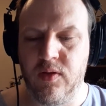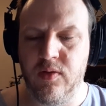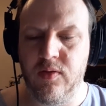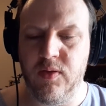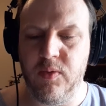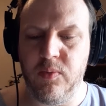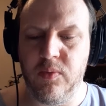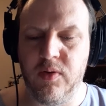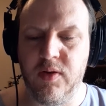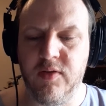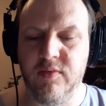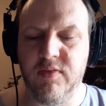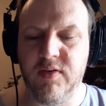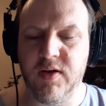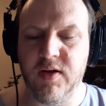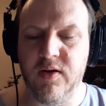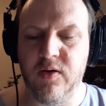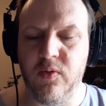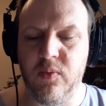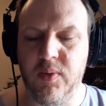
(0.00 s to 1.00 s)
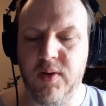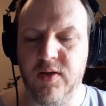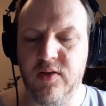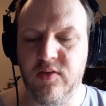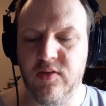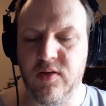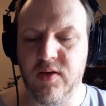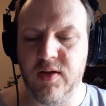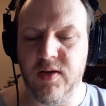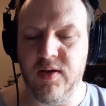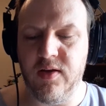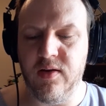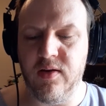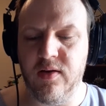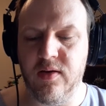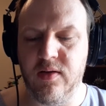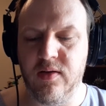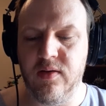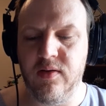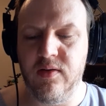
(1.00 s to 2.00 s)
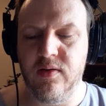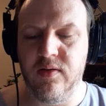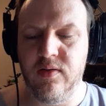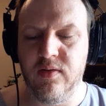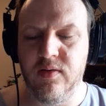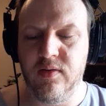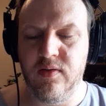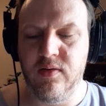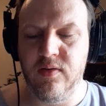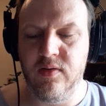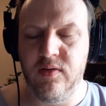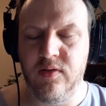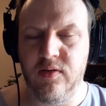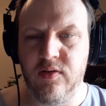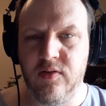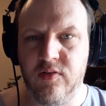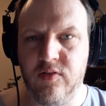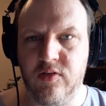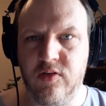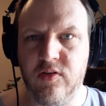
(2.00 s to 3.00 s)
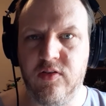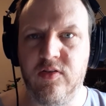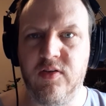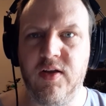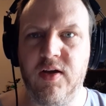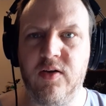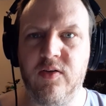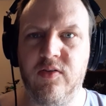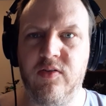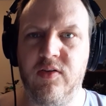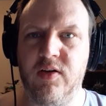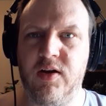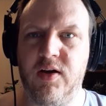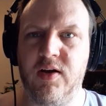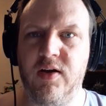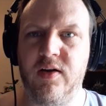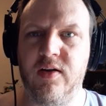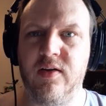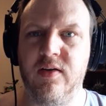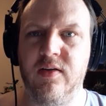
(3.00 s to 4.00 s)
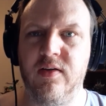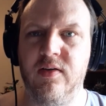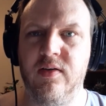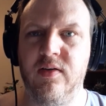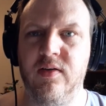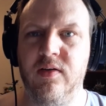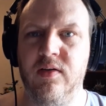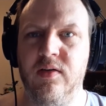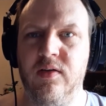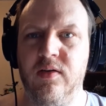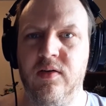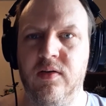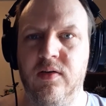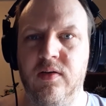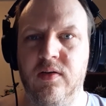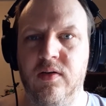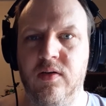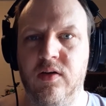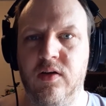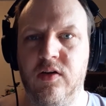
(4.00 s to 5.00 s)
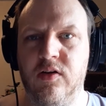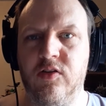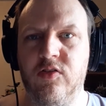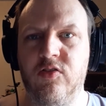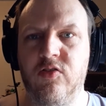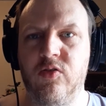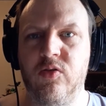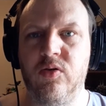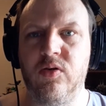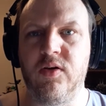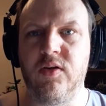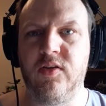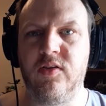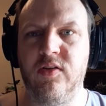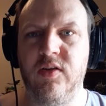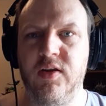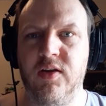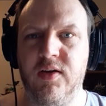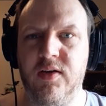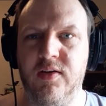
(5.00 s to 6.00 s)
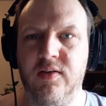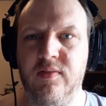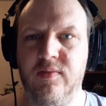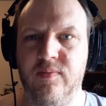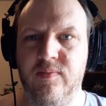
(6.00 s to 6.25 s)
They were living in a wasteland just outside a destroyed city,